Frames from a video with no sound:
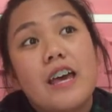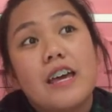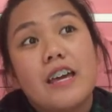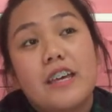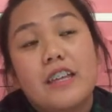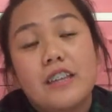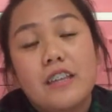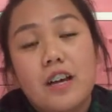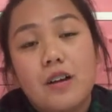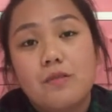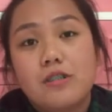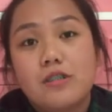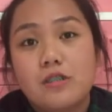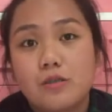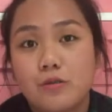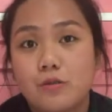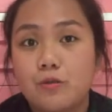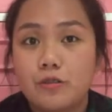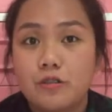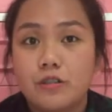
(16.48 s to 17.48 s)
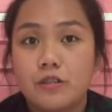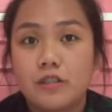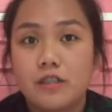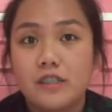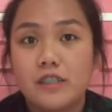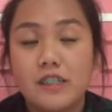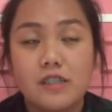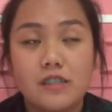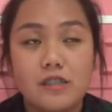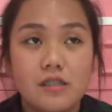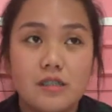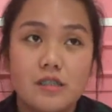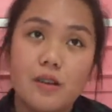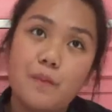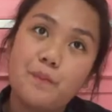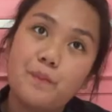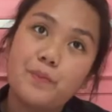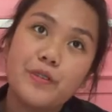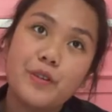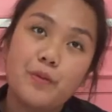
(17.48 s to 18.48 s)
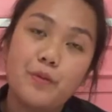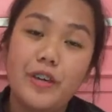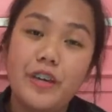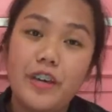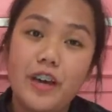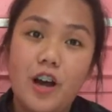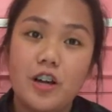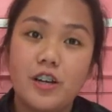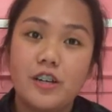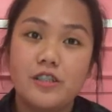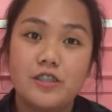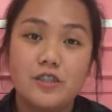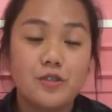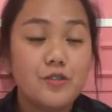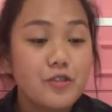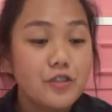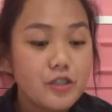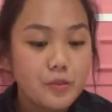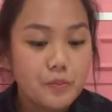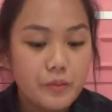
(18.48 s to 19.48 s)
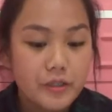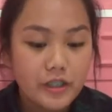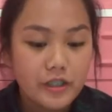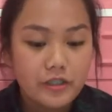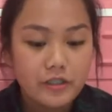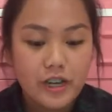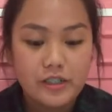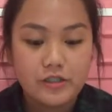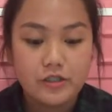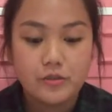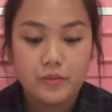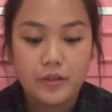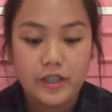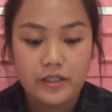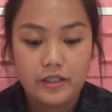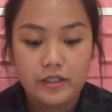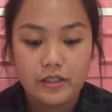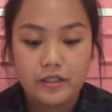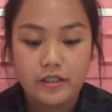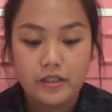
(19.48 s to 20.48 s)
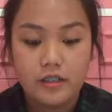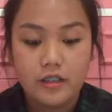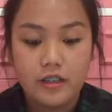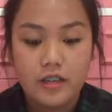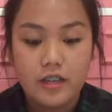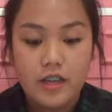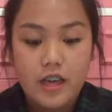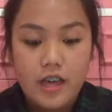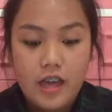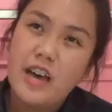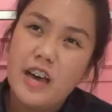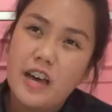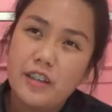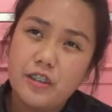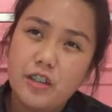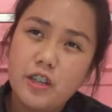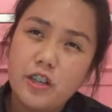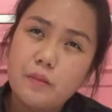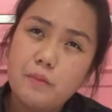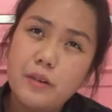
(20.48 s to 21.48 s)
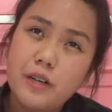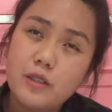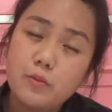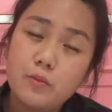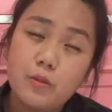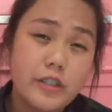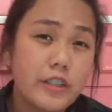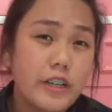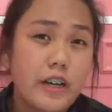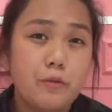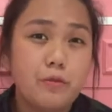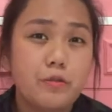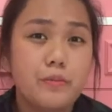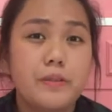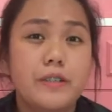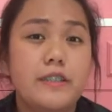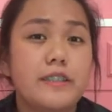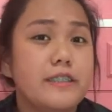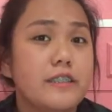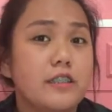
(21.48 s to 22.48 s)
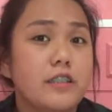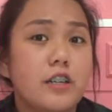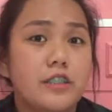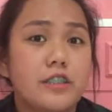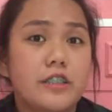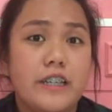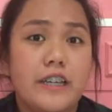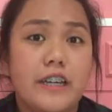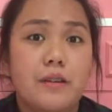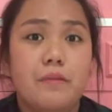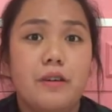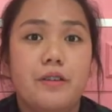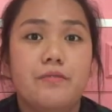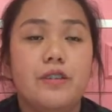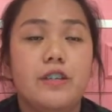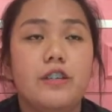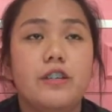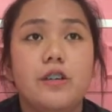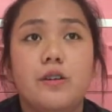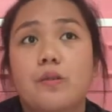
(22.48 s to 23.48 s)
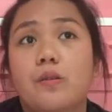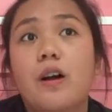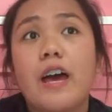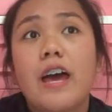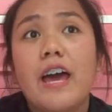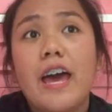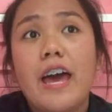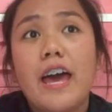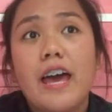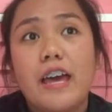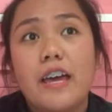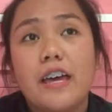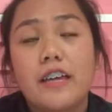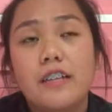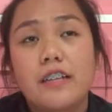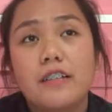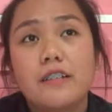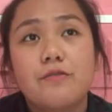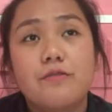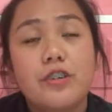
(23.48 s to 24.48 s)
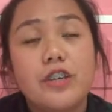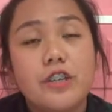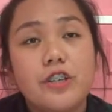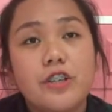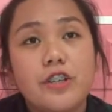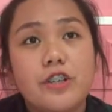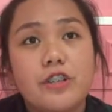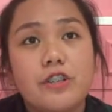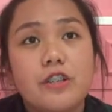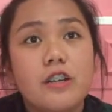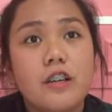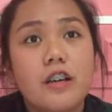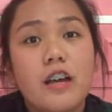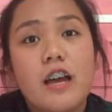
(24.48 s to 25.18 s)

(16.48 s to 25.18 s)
in our school since we are soon to be graduating. I thought about what I would be discussing in my video and figured